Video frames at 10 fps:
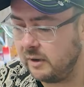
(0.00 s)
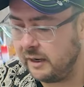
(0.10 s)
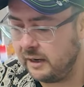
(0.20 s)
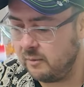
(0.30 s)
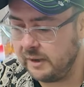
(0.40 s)

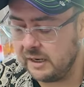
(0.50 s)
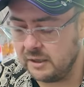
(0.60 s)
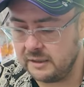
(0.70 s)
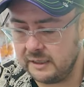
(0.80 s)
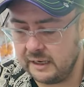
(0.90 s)
where we
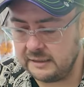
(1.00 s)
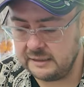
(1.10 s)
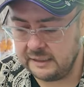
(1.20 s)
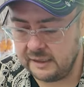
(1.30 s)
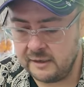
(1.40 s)
got the
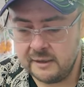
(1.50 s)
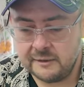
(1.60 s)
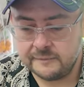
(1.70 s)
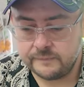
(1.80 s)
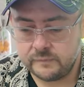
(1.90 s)
idea
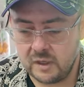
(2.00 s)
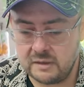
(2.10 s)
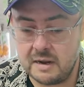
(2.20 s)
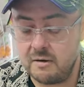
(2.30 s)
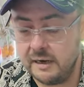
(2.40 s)

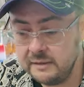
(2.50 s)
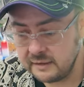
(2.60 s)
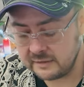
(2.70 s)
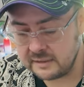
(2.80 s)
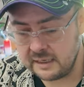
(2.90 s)
that there
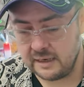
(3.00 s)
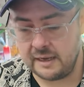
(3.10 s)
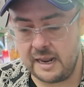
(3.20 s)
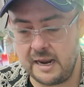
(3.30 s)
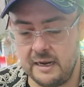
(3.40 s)
isn't
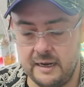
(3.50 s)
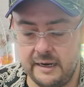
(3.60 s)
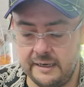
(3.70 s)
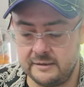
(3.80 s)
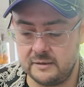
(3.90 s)
a
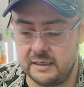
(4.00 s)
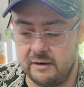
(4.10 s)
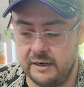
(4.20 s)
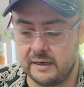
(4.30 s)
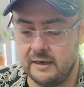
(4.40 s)
uh,
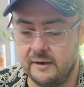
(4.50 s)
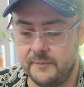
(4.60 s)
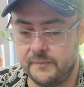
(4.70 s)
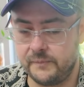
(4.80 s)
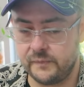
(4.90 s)
esoteric,
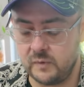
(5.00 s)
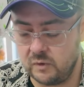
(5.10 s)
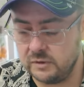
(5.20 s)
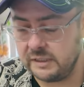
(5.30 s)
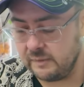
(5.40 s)

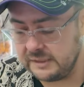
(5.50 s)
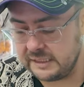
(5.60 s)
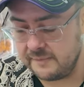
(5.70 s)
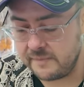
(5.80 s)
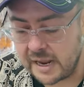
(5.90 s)
dare we
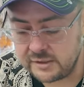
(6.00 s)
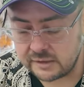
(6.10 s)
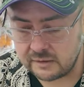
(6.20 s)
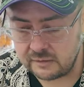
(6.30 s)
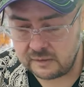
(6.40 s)
say,
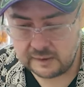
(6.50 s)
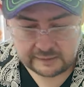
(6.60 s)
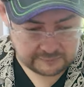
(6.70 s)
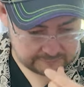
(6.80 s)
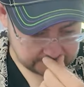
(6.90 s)
magical
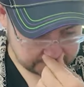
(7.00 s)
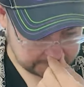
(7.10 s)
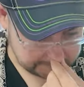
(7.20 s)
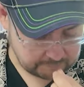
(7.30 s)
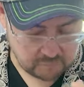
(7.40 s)

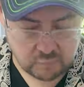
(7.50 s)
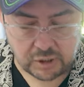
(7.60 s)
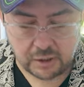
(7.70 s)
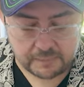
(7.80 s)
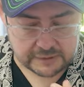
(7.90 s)

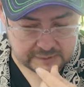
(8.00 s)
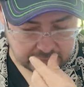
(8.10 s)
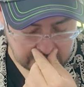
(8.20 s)
purpose